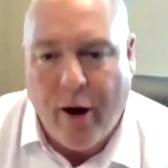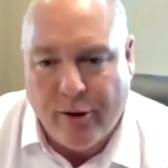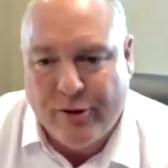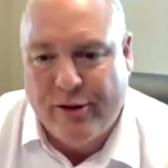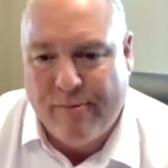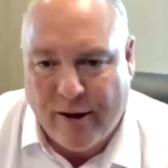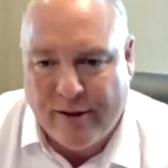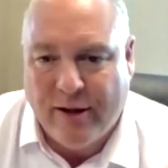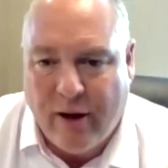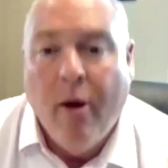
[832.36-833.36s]
whilst the
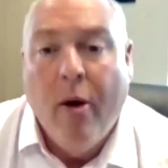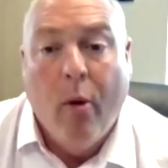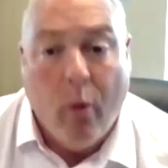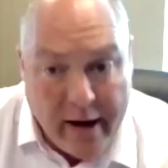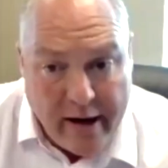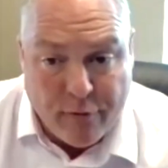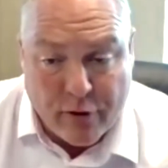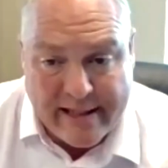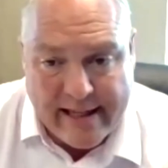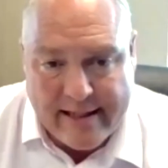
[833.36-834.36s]
price are low.
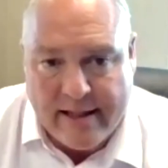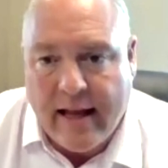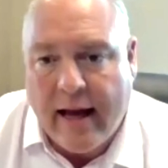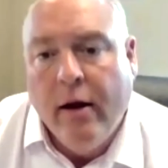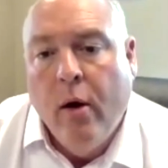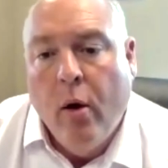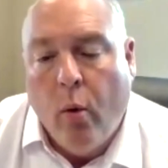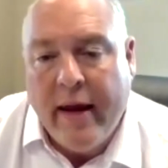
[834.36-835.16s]
We've resisted that.